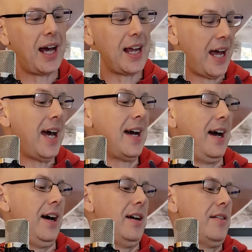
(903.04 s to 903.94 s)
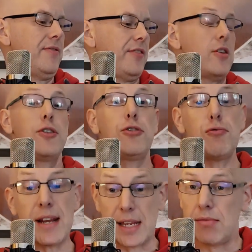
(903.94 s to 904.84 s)
I have
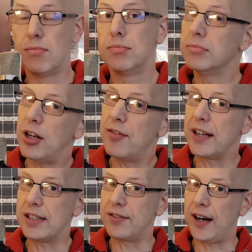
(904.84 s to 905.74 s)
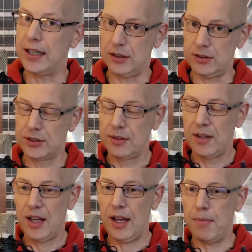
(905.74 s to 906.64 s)
3 of his vinyls
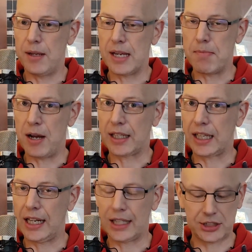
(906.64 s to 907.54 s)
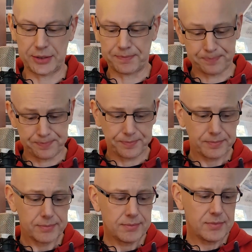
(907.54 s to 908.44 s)
in my collection.
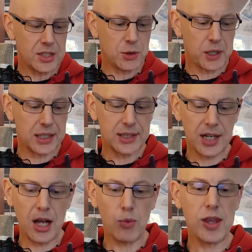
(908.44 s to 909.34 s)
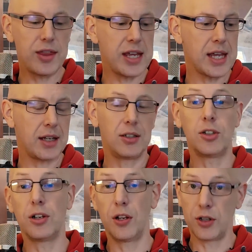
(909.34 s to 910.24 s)
So we're going to start with the
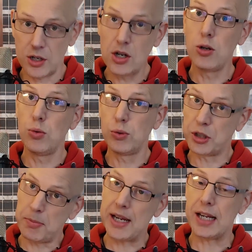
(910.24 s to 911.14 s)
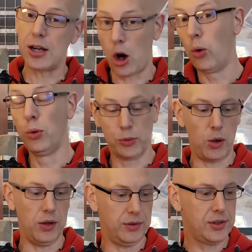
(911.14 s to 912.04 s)
new to me old
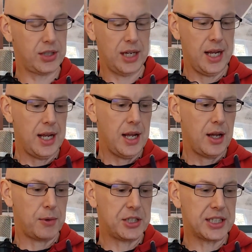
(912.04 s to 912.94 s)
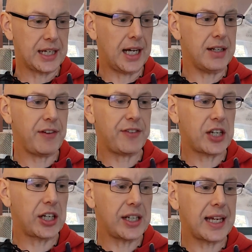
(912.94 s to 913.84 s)
ones, which is kind of, if
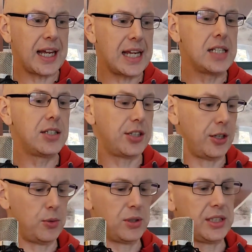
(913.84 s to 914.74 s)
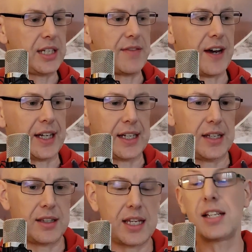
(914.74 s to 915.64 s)
you're going to get into Steve
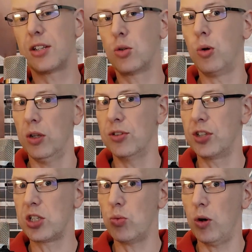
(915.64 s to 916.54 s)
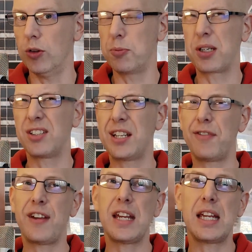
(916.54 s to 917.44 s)
Hackett, these are the ones that you want, because
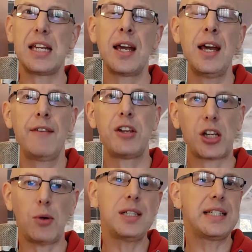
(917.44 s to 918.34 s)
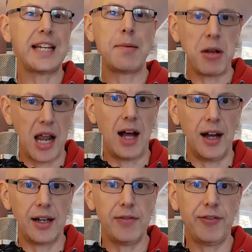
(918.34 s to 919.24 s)
if you go and see him
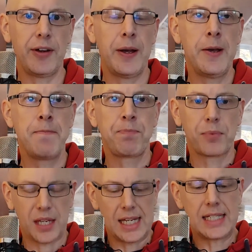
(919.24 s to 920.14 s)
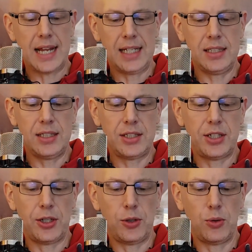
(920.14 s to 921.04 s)
live,
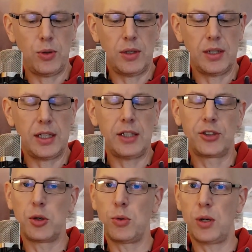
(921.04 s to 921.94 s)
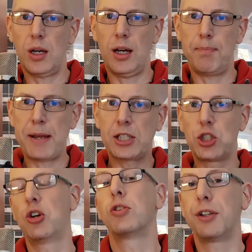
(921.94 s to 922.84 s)
he'll do a big
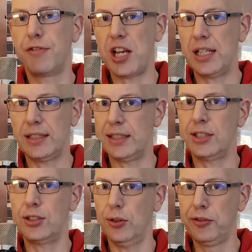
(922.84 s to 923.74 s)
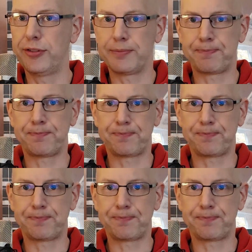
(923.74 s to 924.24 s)
chunk of Genesis stuff,